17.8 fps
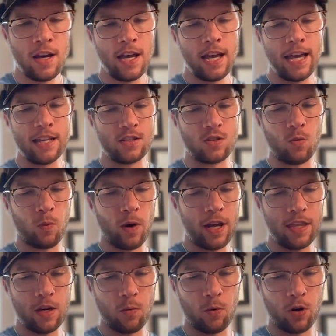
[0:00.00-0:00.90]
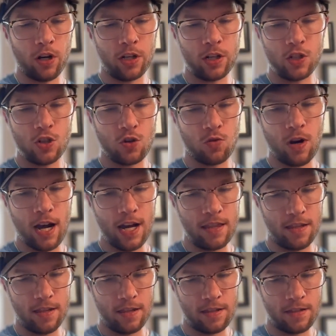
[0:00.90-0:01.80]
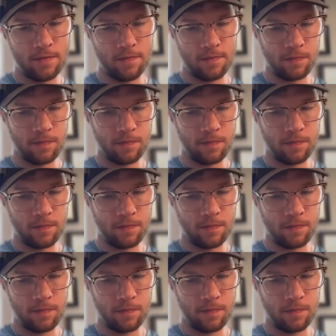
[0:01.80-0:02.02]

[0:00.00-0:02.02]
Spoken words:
is the way that we're going to try this